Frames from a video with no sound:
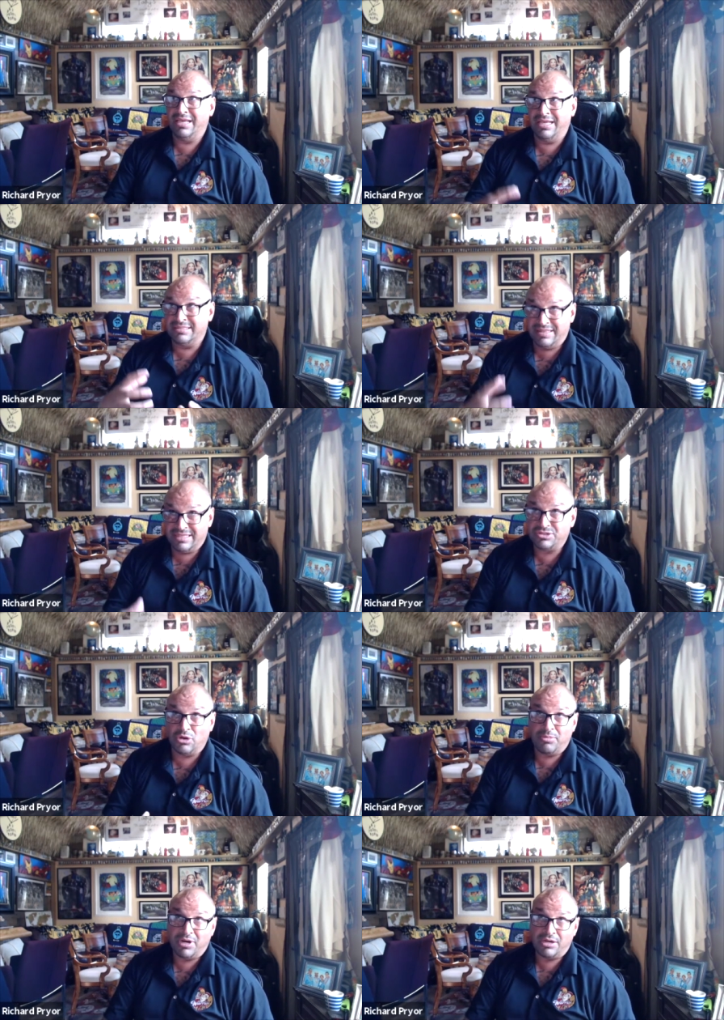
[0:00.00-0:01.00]
is in the
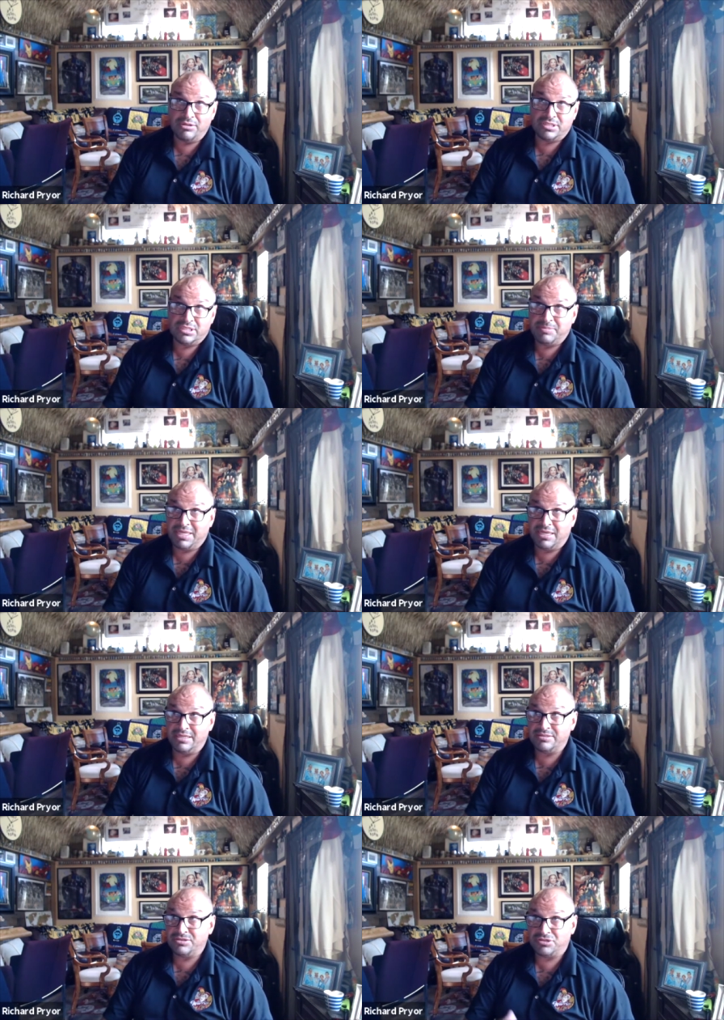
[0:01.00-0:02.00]
sober house is
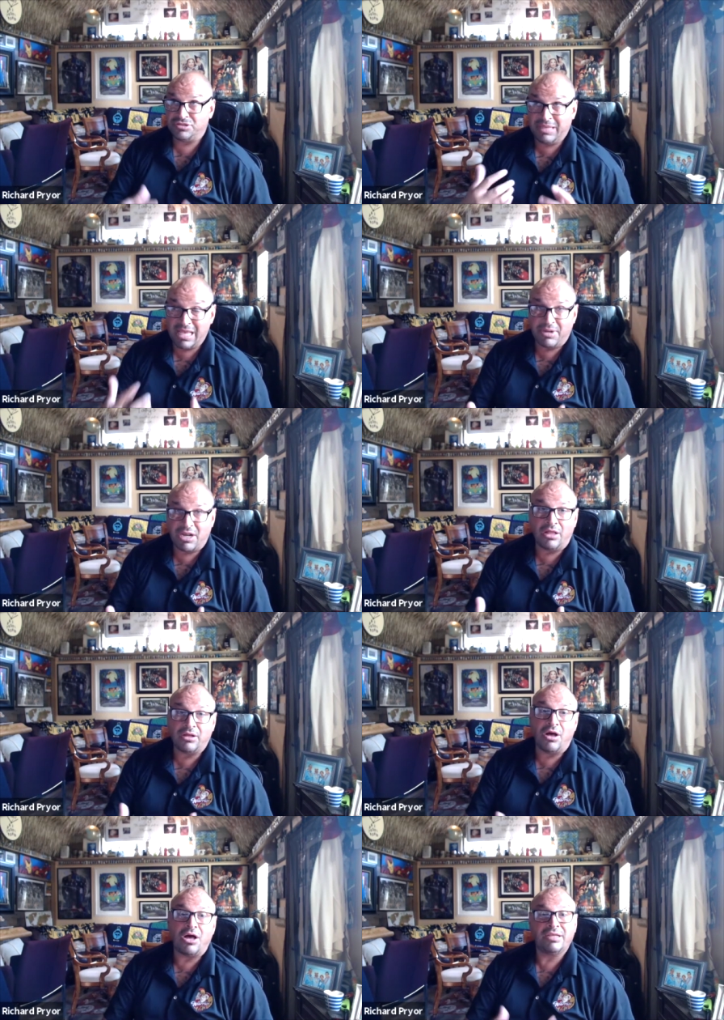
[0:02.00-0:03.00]
because she became an
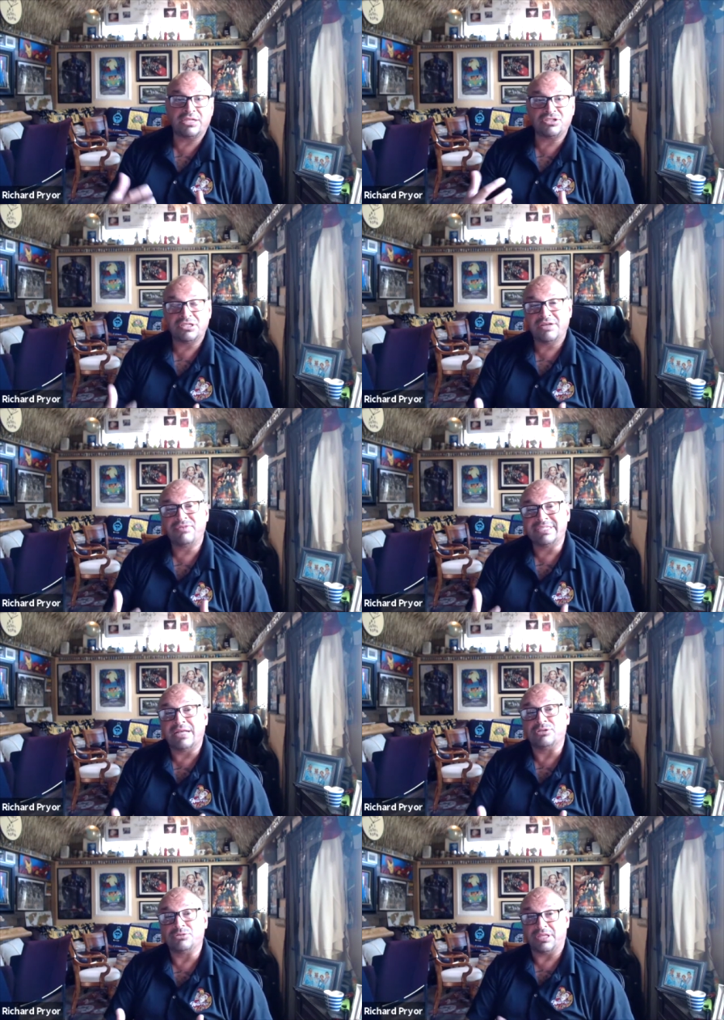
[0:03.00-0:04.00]
alcoholic because she never
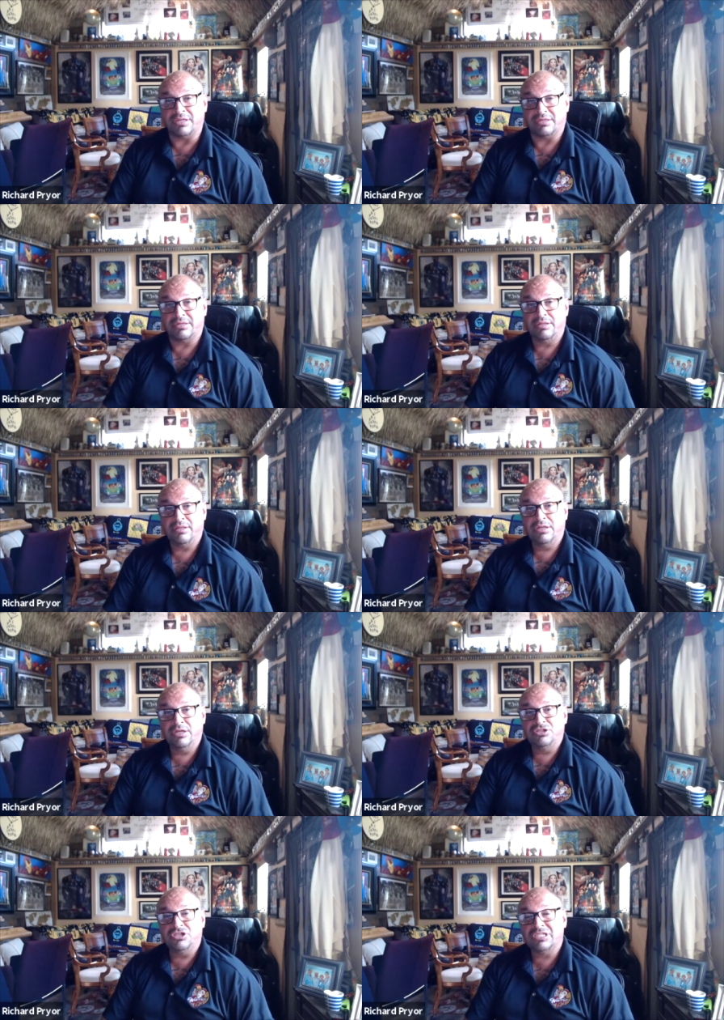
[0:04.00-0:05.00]
dealt with it.
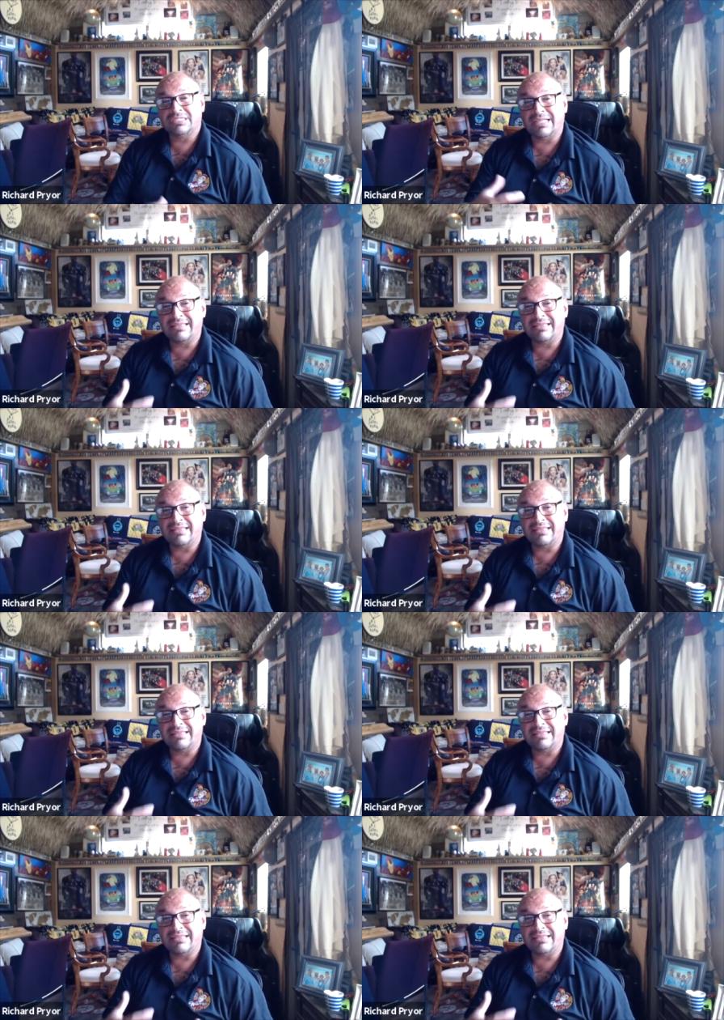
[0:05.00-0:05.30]
She just let